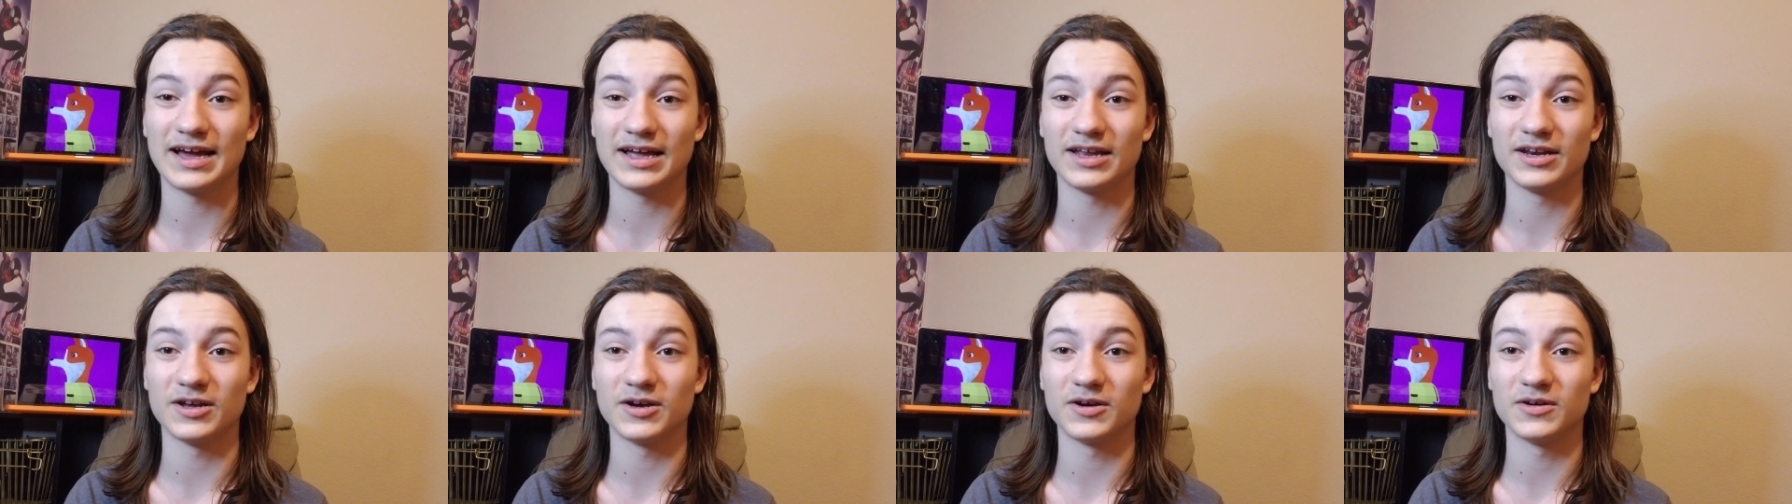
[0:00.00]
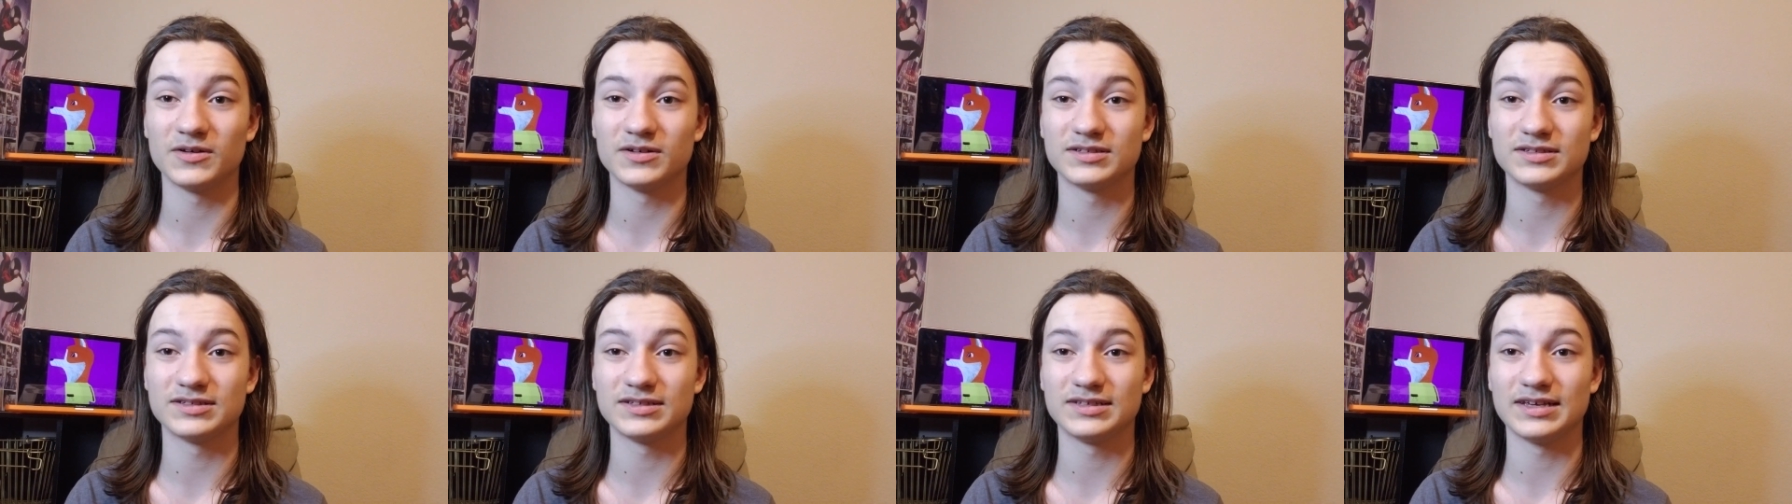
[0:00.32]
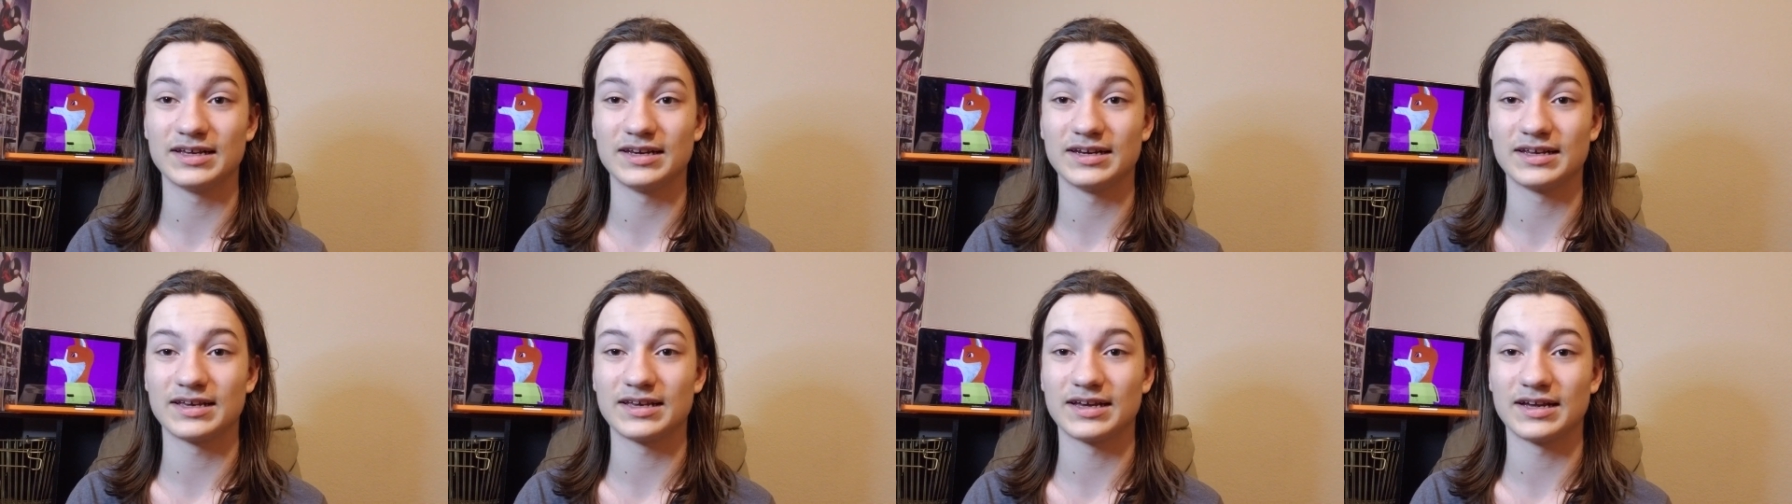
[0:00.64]
I know it's
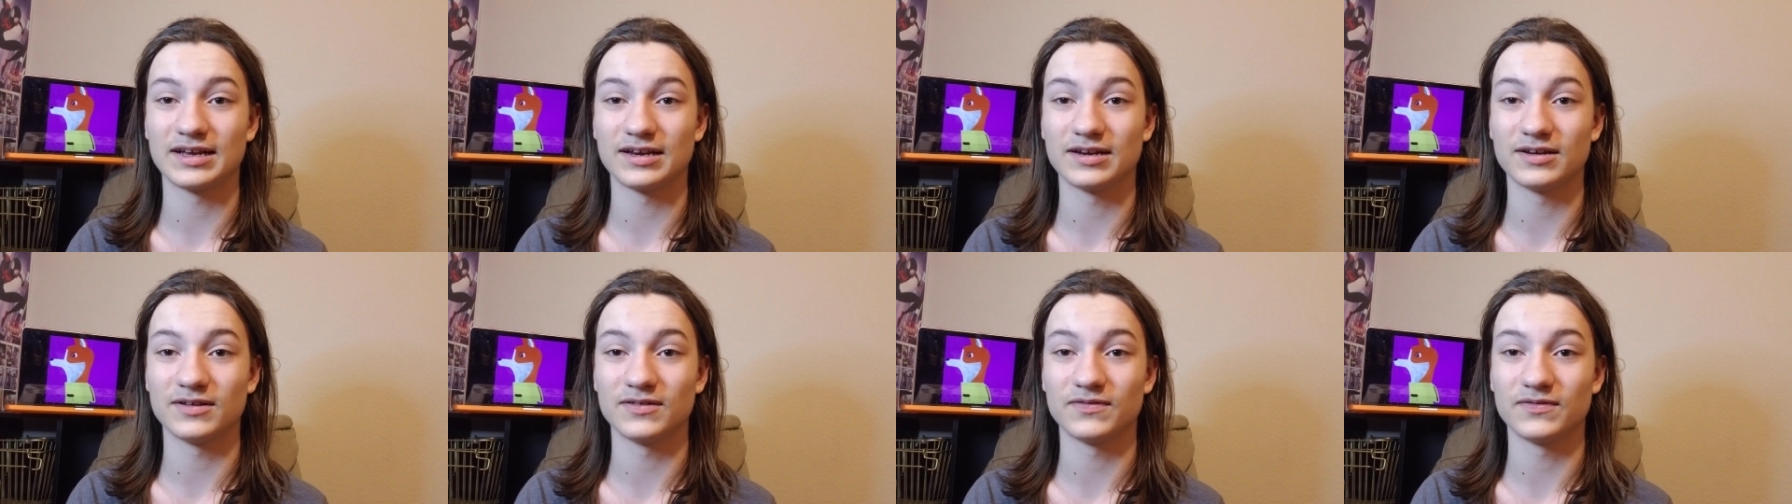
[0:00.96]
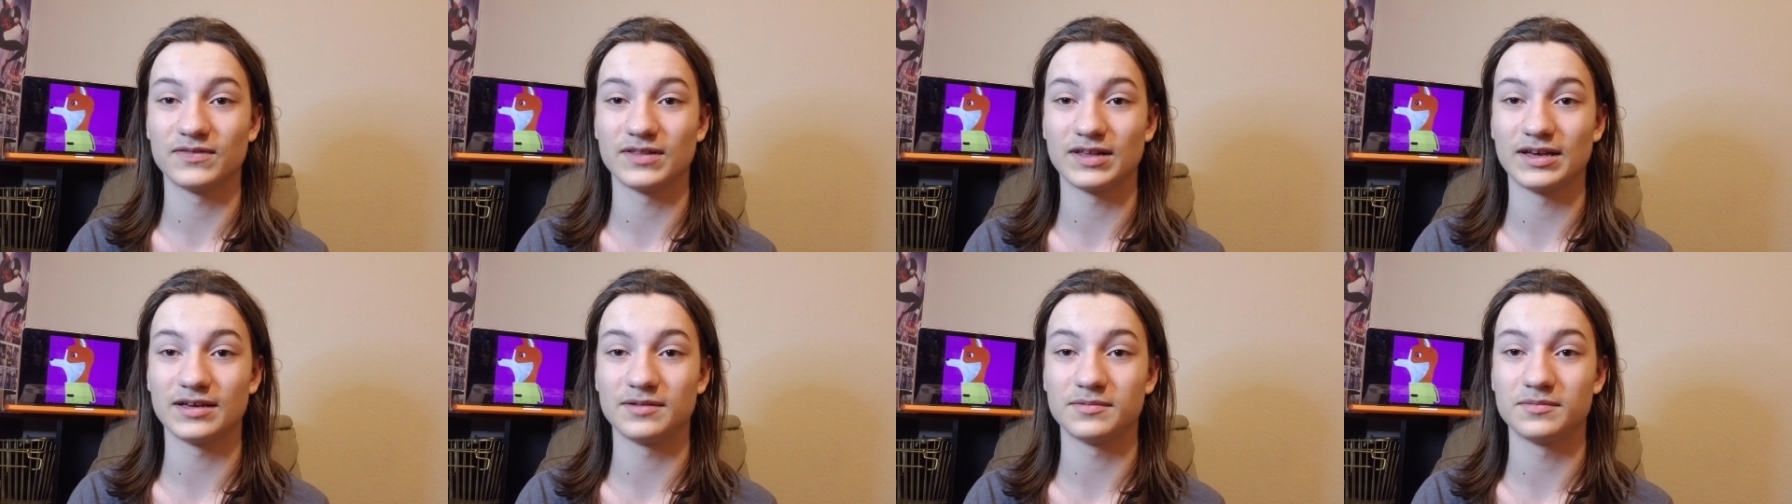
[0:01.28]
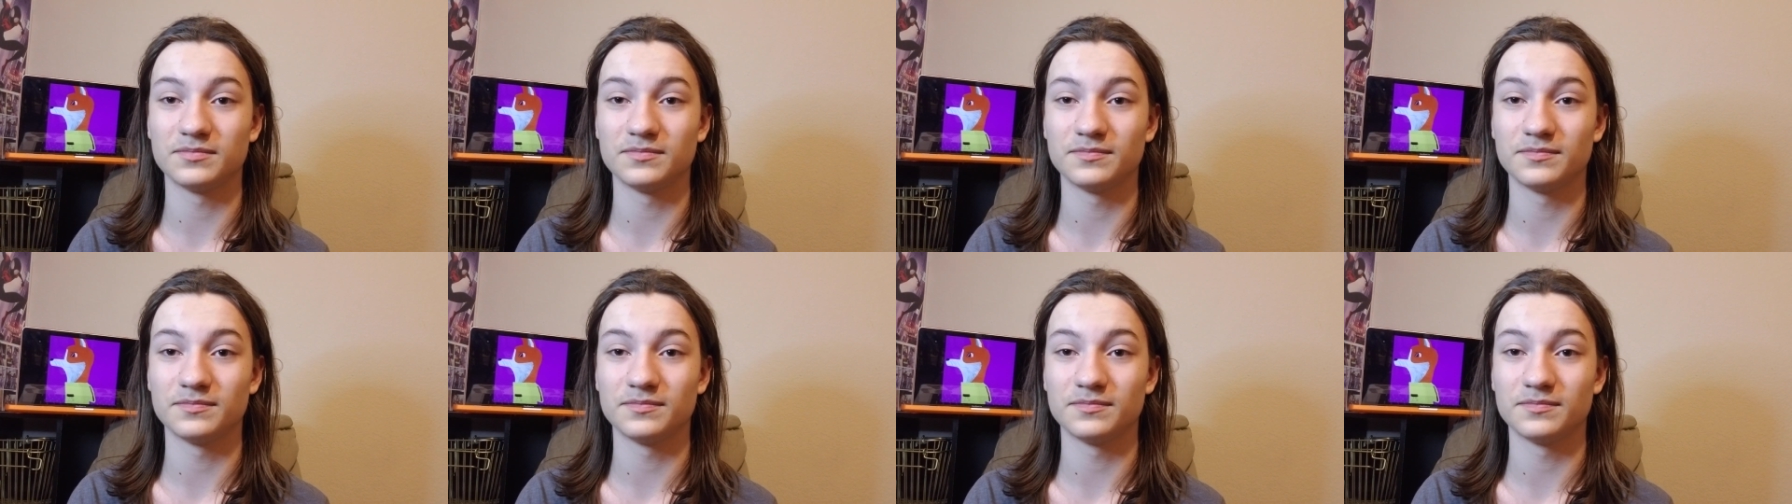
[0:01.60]
getting kind of, like,